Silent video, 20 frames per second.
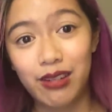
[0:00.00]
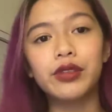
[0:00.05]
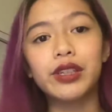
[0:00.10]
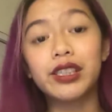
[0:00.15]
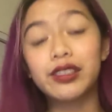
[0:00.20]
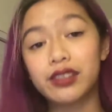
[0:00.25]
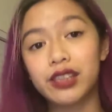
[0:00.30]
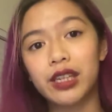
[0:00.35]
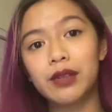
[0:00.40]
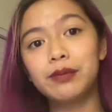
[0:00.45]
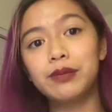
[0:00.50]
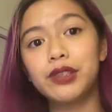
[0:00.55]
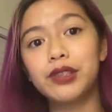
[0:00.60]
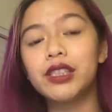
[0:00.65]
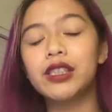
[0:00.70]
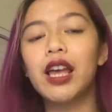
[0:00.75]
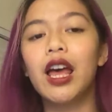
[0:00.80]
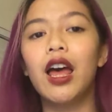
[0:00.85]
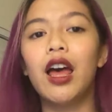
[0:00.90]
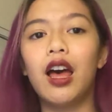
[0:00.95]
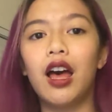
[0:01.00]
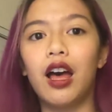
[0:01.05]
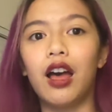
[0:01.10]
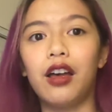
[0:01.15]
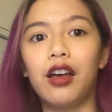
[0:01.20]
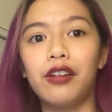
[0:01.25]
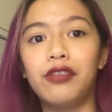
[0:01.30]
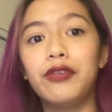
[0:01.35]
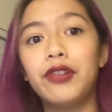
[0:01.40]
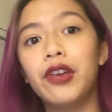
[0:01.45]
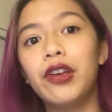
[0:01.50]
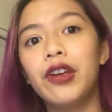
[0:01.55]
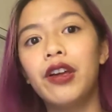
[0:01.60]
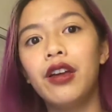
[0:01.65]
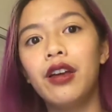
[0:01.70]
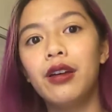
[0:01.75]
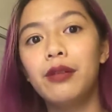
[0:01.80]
So examples of